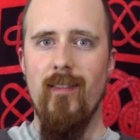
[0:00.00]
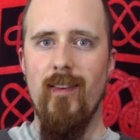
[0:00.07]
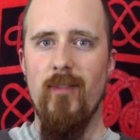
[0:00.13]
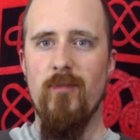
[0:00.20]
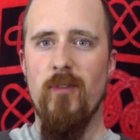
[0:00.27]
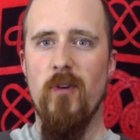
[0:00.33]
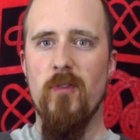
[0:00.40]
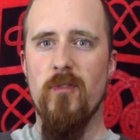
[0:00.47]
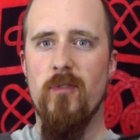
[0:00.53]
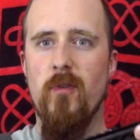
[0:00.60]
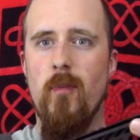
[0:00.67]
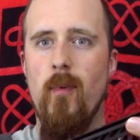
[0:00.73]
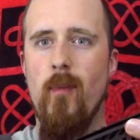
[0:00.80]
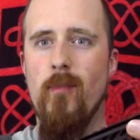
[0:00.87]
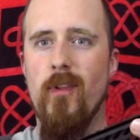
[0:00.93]
Hey folks,
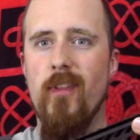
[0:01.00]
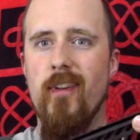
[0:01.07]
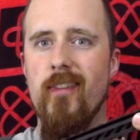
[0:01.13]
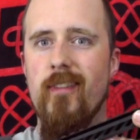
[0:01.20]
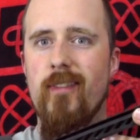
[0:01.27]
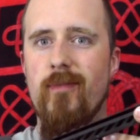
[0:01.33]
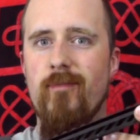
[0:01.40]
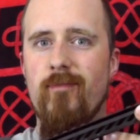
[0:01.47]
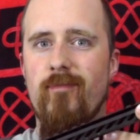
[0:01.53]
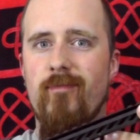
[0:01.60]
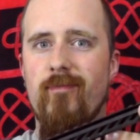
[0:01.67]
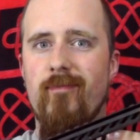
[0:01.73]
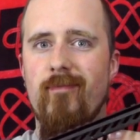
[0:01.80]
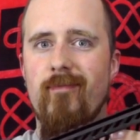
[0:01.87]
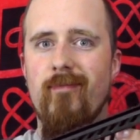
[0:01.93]
remember this?
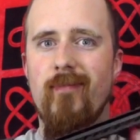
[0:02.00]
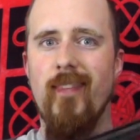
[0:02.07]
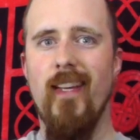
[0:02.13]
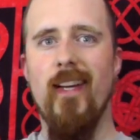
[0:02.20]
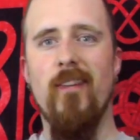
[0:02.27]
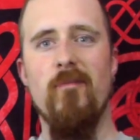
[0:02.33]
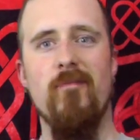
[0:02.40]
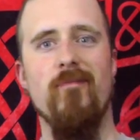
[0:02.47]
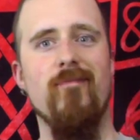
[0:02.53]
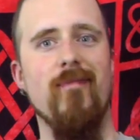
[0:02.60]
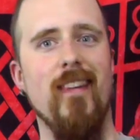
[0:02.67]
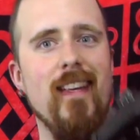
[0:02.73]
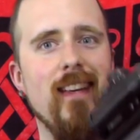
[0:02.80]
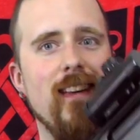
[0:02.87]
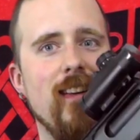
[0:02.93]
Yeah,
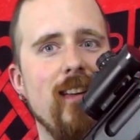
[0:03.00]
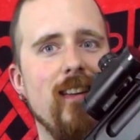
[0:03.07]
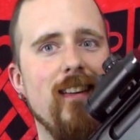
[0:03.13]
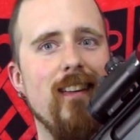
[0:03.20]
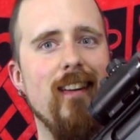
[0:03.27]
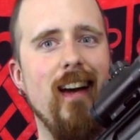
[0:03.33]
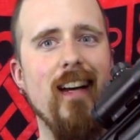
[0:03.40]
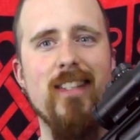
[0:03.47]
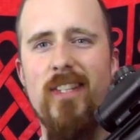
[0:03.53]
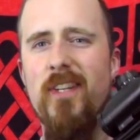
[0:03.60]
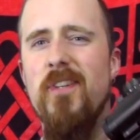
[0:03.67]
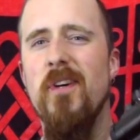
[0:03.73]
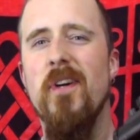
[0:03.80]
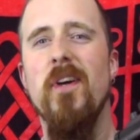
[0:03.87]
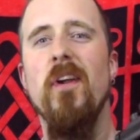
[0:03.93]
I
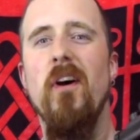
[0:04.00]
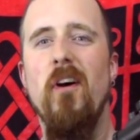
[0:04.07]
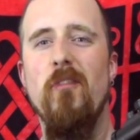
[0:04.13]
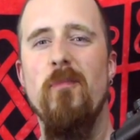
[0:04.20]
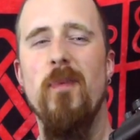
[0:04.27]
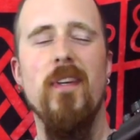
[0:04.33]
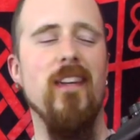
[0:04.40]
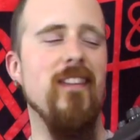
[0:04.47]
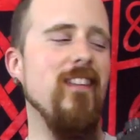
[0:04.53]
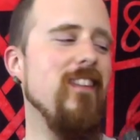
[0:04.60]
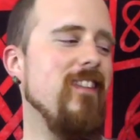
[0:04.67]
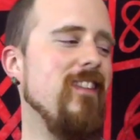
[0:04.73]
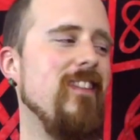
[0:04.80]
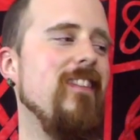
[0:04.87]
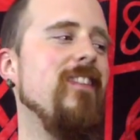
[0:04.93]
actually took it off
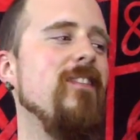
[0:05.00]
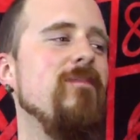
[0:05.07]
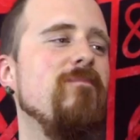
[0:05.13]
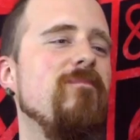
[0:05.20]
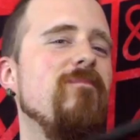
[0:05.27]
because